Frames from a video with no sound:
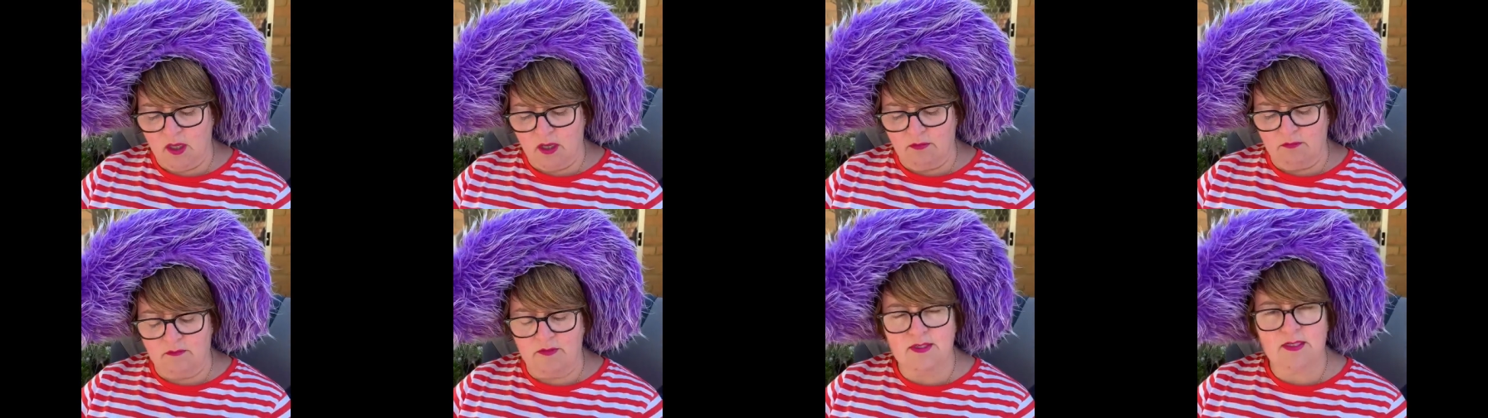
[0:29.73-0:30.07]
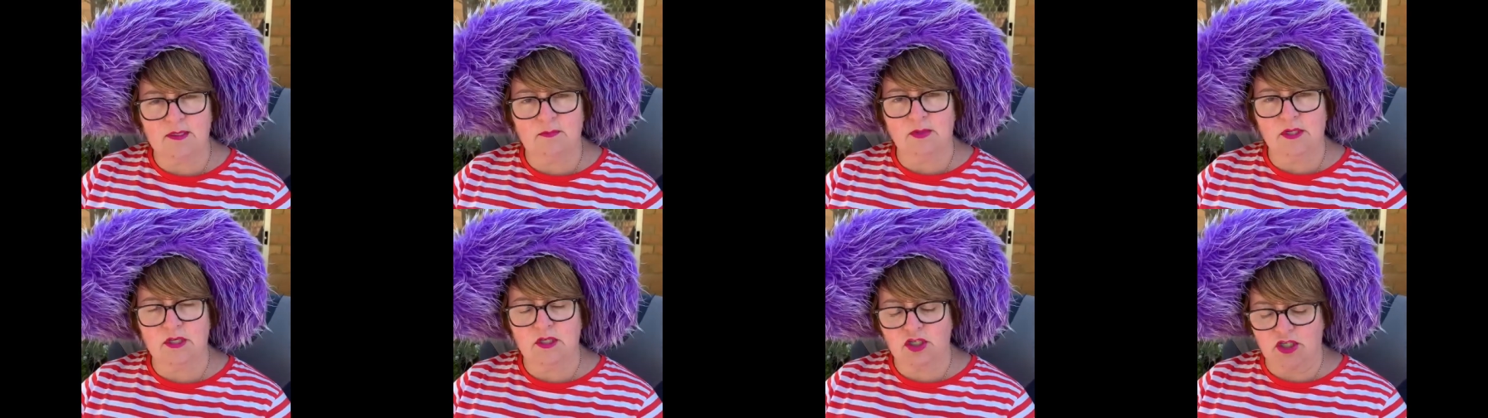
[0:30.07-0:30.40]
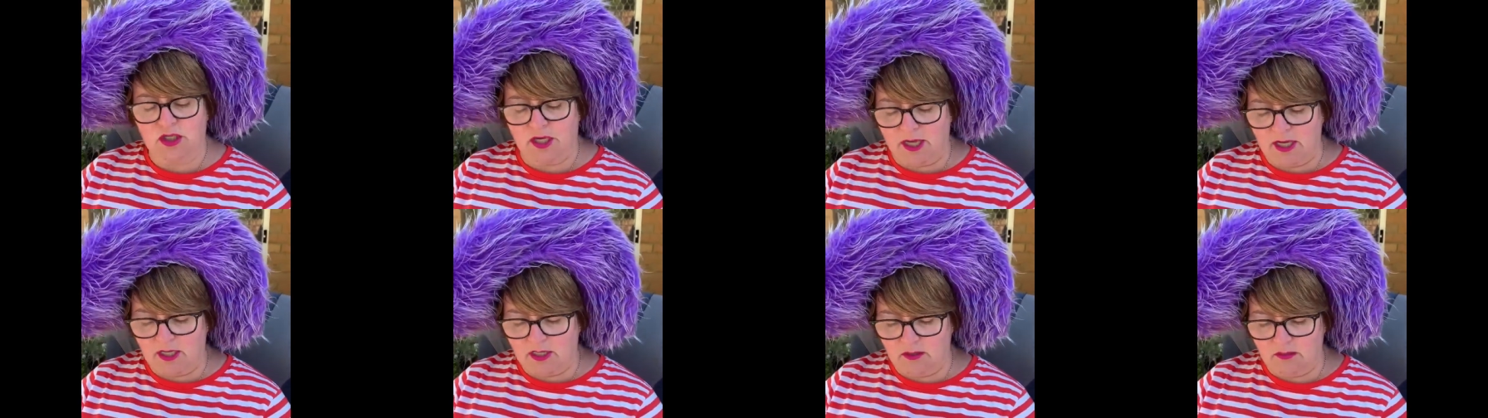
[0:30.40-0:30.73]
Visibly
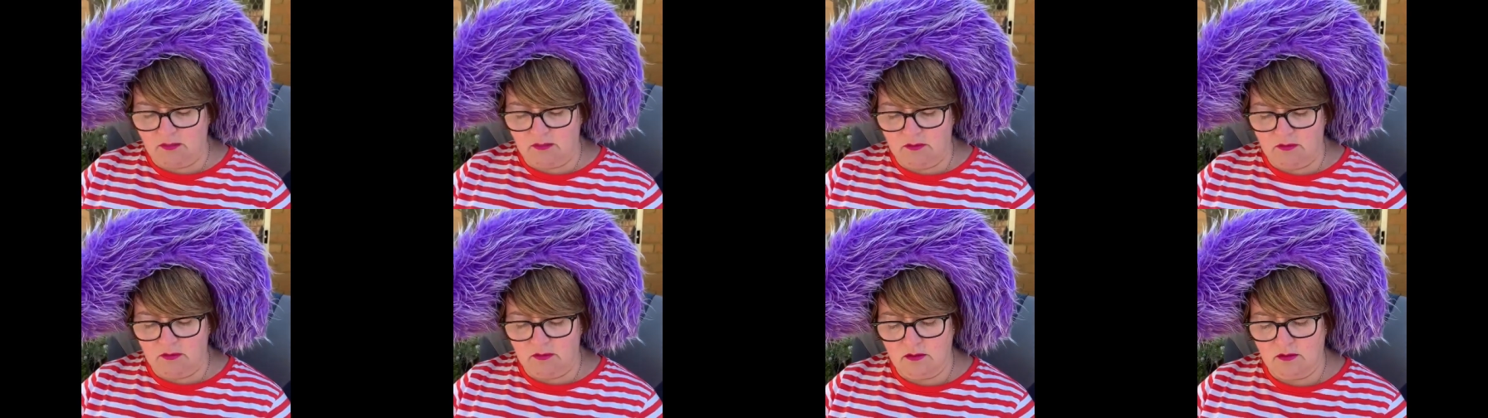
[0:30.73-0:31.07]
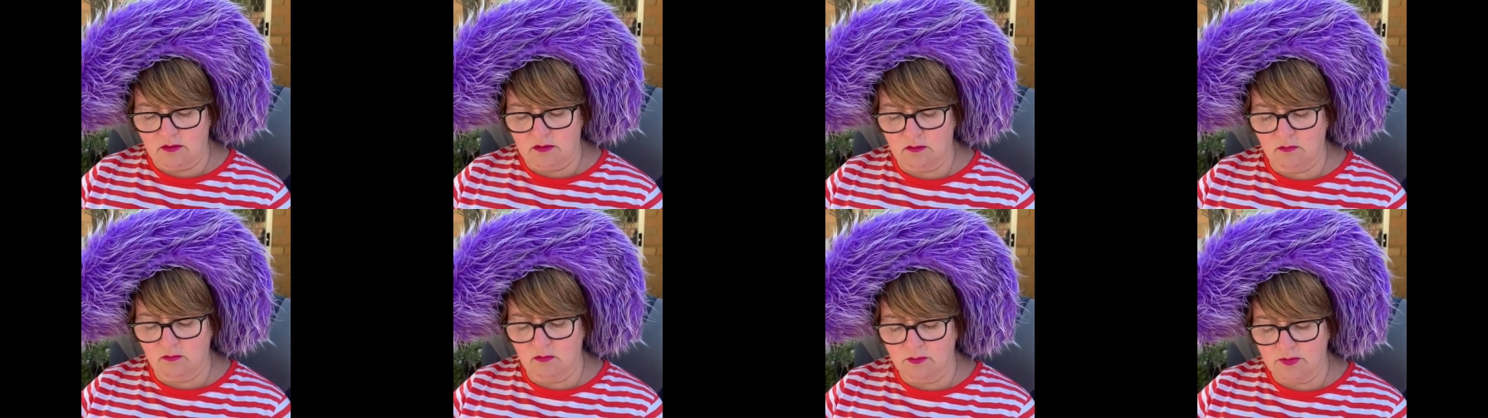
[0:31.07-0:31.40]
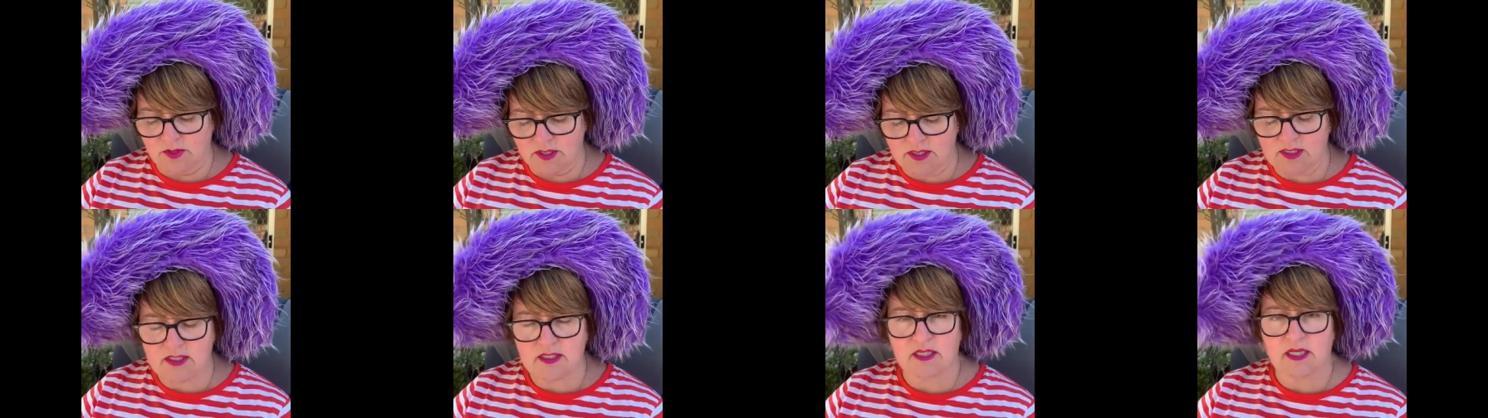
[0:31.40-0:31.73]
shaken, the
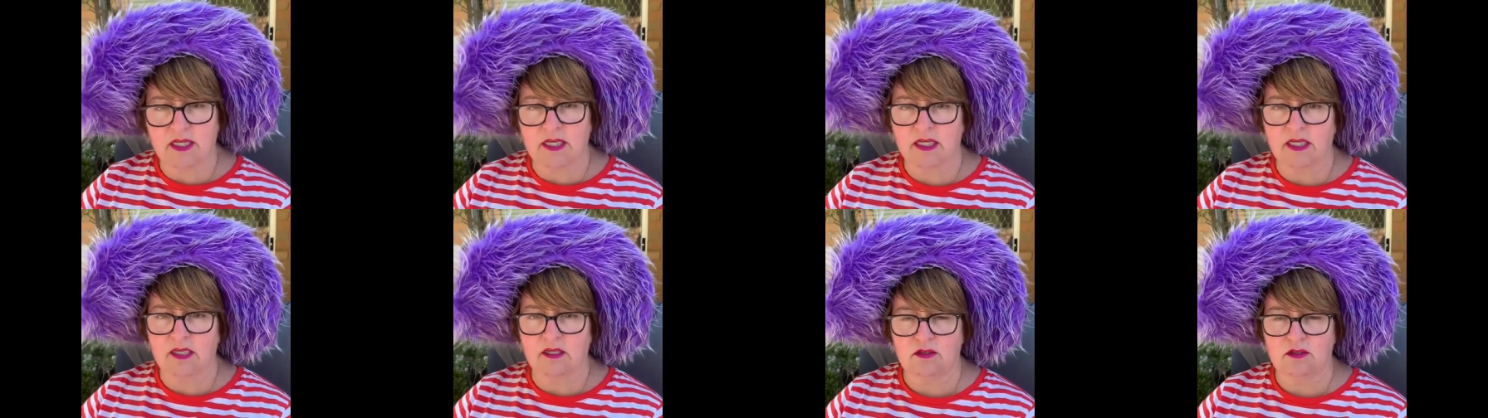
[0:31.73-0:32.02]
woman stared